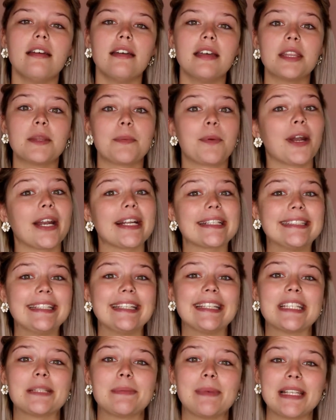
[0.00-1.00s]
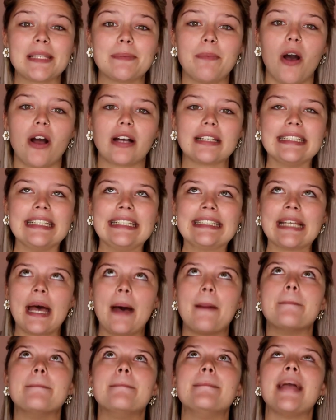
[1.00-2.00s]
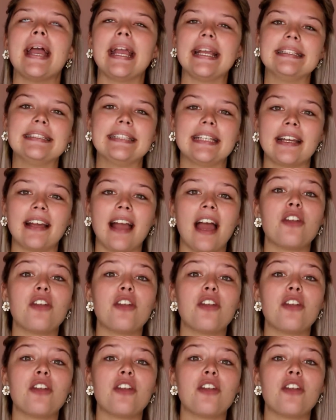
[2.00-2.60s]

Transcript: The product in this month's box is amazing.